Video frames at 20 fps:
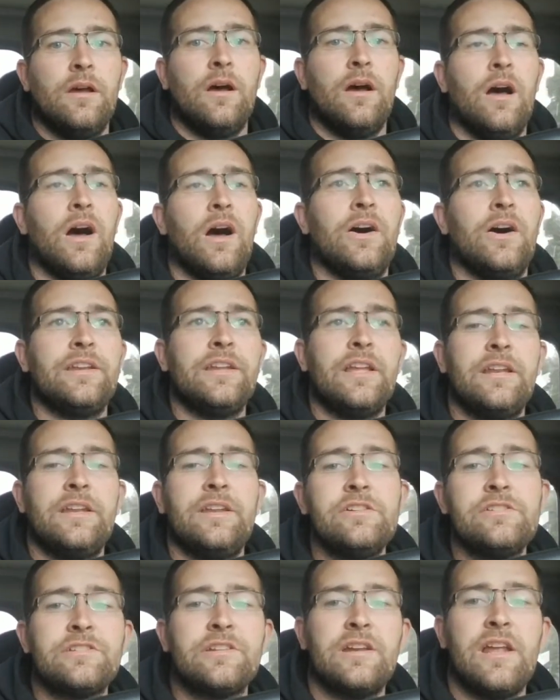Oh, and then
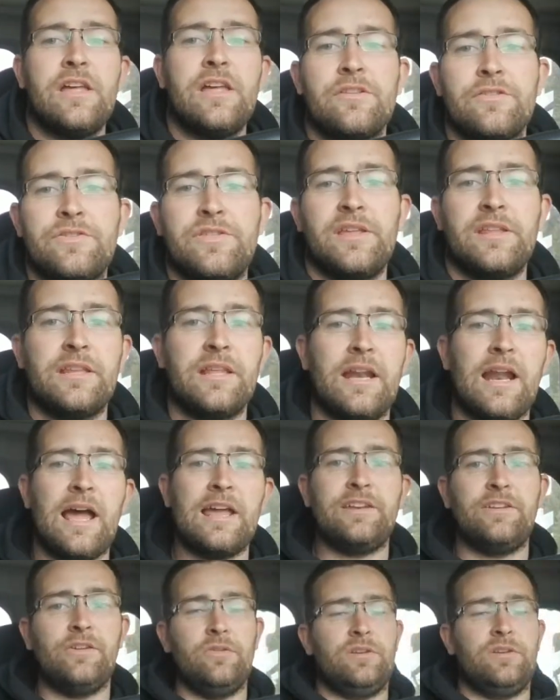here's another thing that I
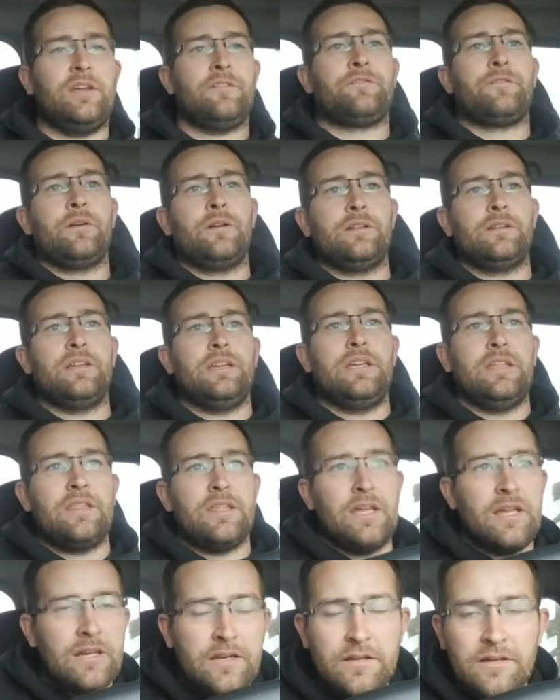do differently
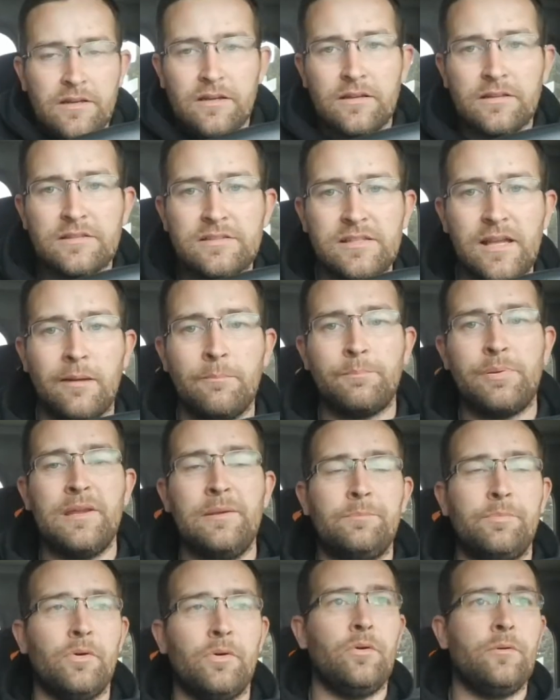than some
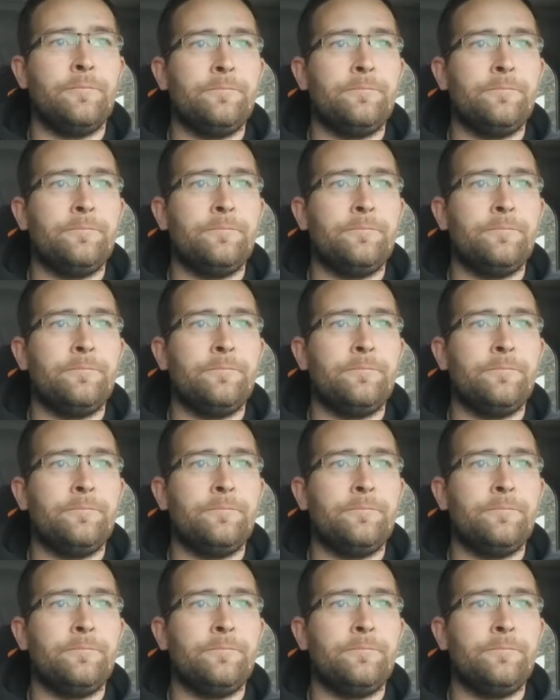people.